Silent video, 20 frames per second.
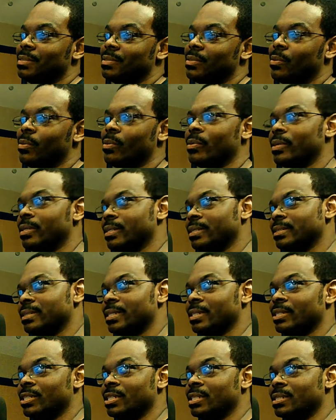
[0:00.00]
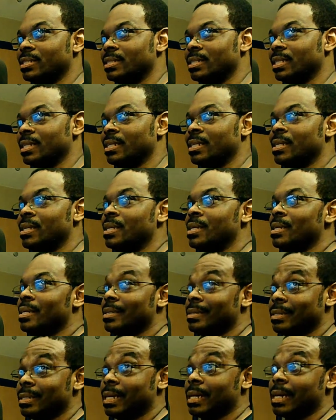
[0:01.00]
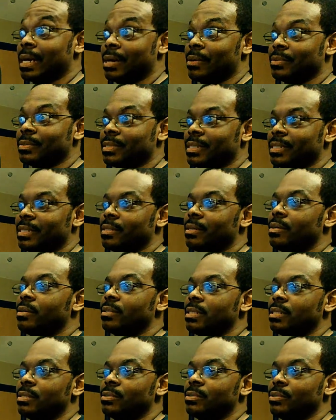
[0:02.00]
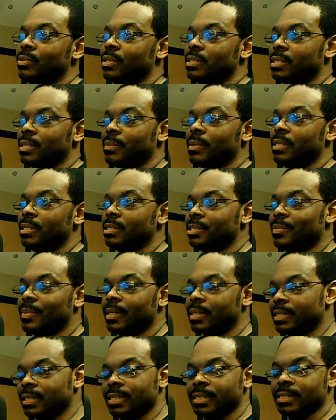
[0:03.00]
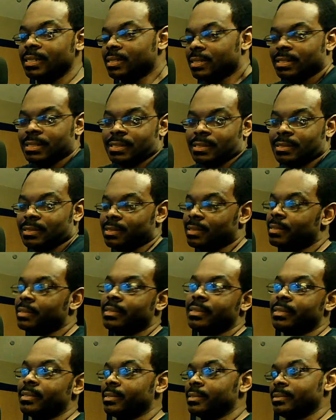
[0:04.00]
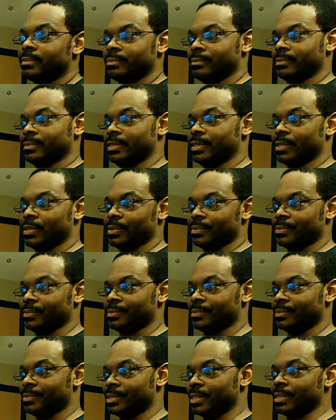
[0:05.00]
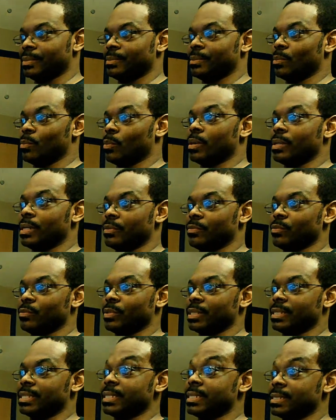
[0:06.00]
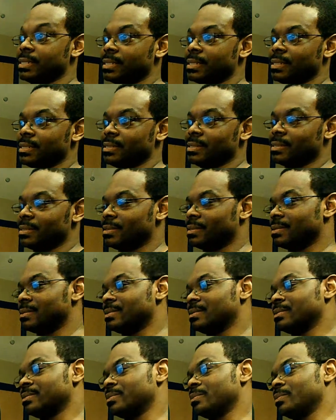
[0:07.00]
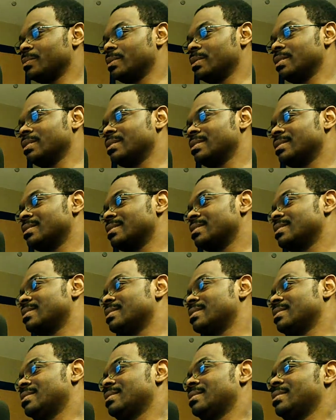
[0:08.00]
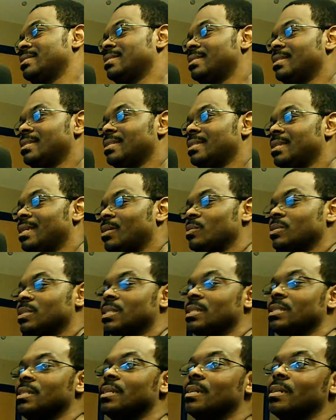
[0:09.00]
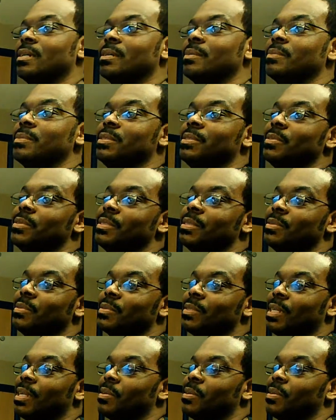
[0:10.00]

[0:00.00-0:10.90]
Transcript: Or I guess they could think, like I was thinking, oh, they're going to do something unexpected. And there's this, you know, the one everyone thinks it is. But I was like, nah, I'm going to choose this one.